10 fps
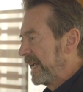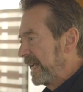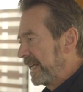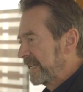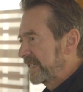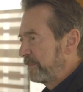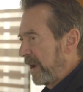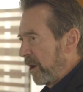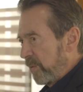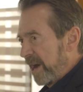is
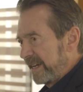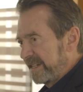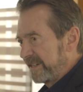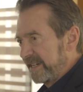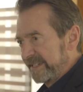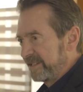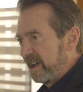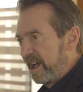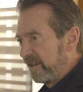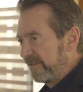about ready to
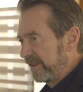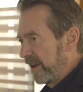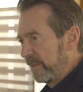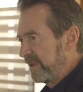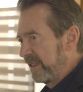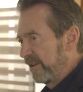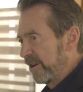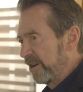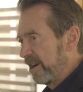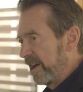dissolve and not be
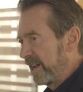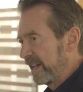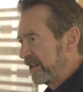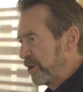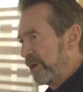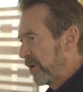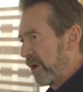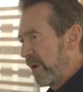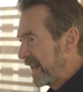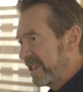there at all, and you don't
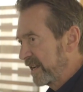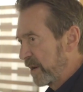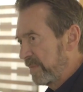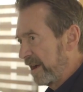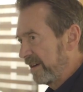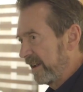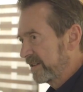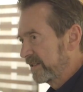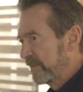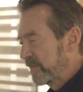know anything about
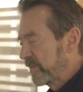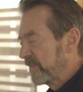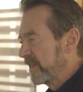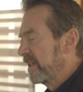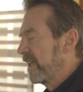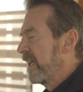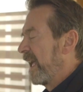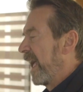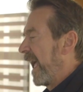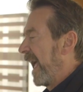it.
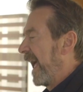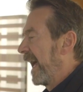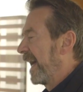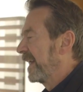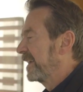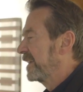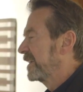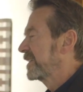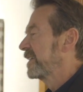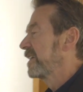And